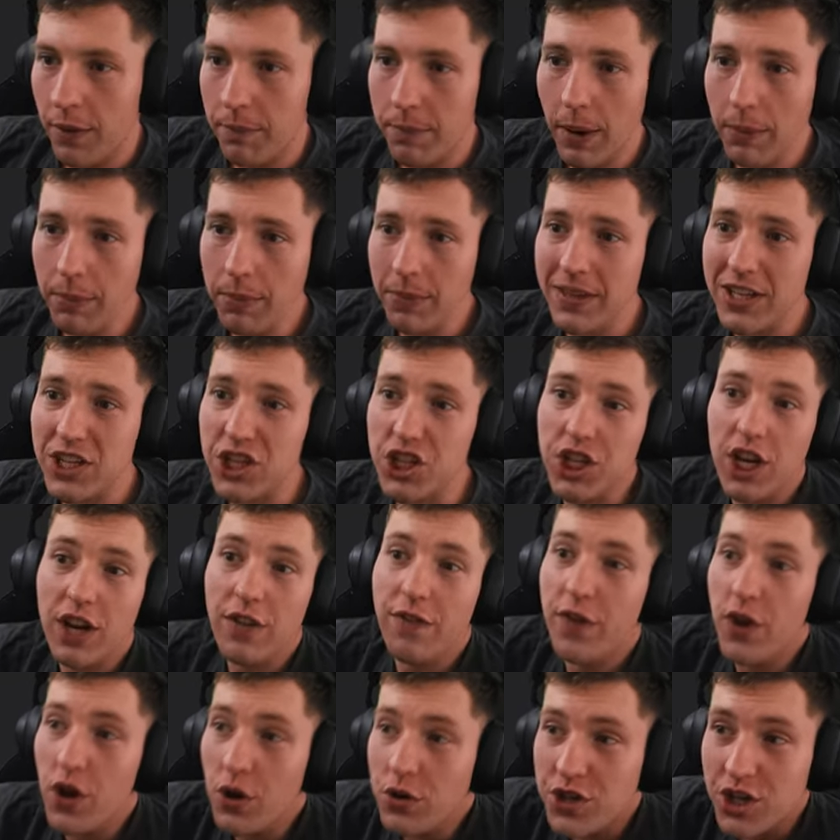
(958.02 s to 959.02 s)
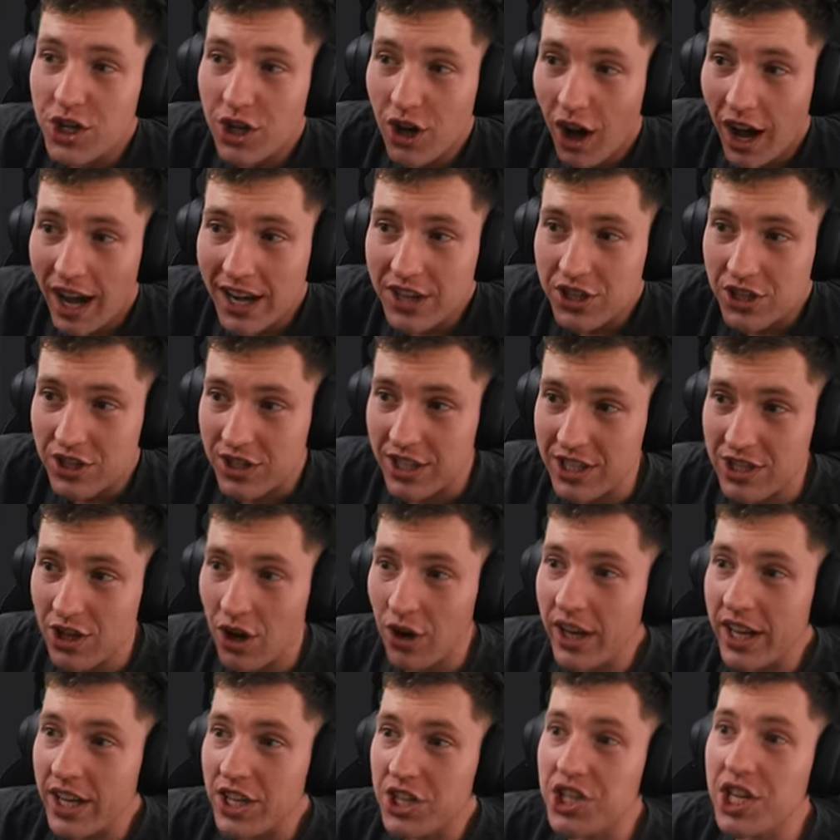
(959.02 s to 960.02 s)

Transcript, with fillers: from probably Sheffield United, there's only